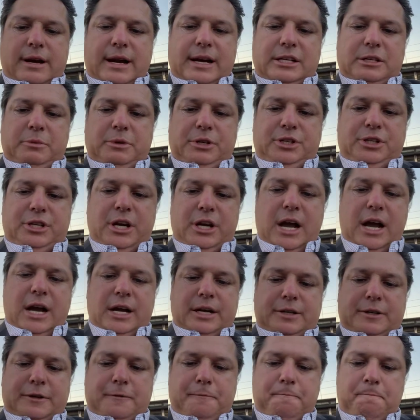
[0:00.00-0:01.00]

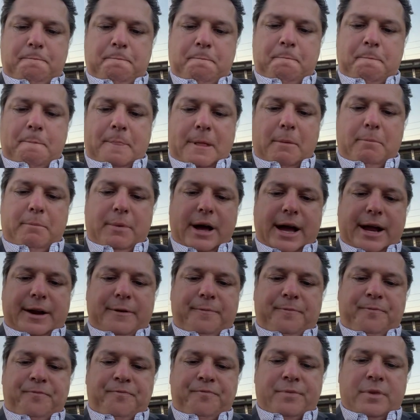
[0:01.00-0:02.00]
shocked. But
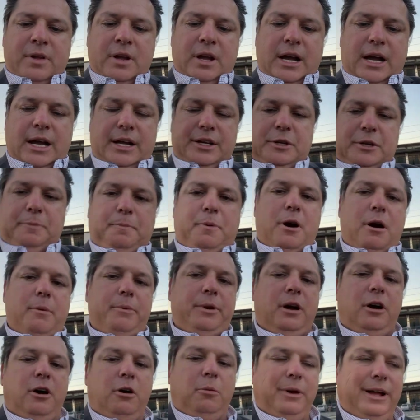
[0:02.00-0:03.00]

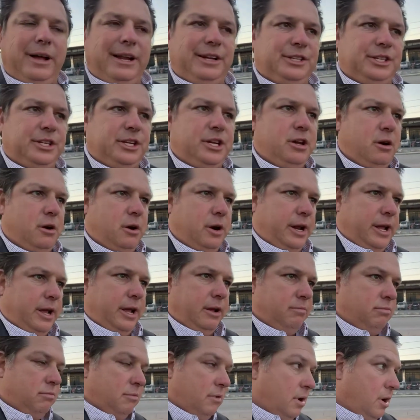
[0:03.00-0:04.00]
Department of Homeland Security
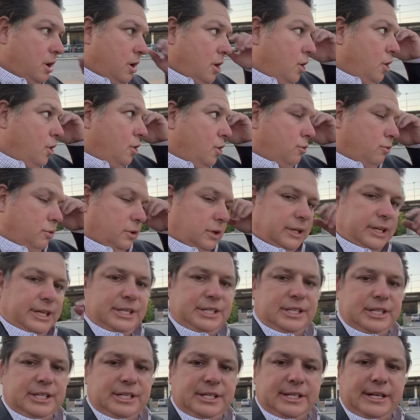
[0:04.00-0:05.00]

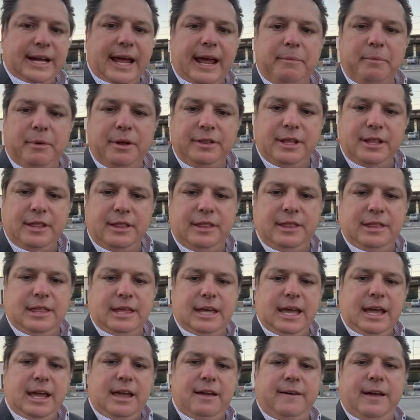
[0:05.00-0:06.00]
released a statement that
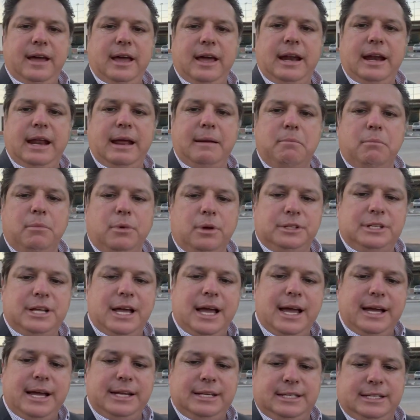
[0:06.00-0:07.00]
they have had a
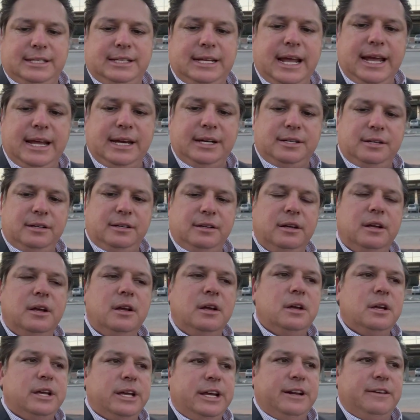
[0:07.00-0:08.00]
multi-state
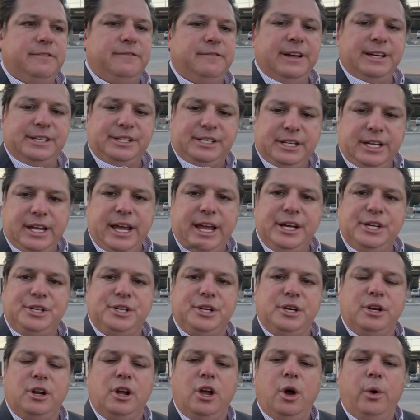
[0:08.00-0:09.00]

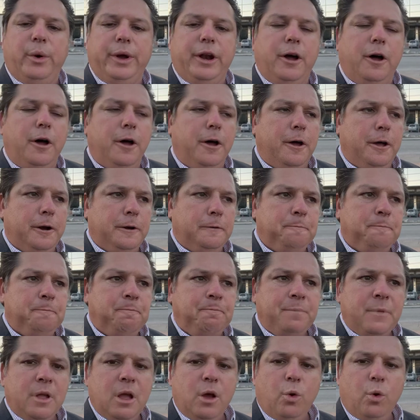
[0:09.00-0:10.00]
investigation going on
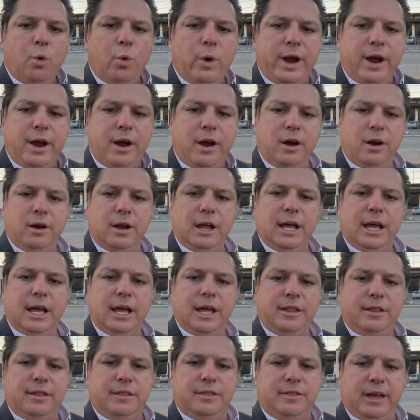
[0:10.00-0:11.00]
where
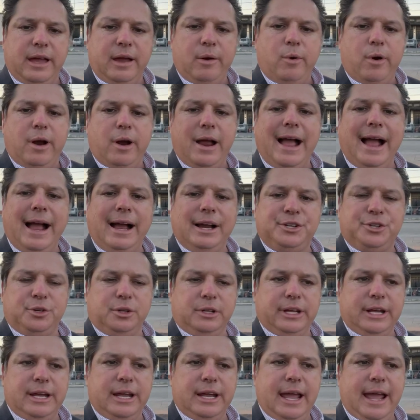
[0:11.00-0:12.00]
they were
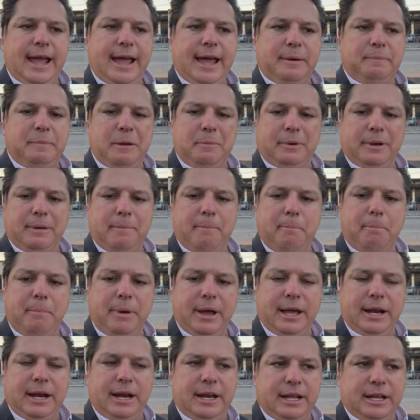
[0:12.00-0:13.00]
actually had people
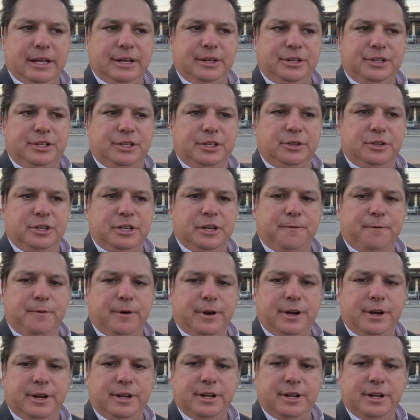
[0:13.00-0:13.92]
embedded into different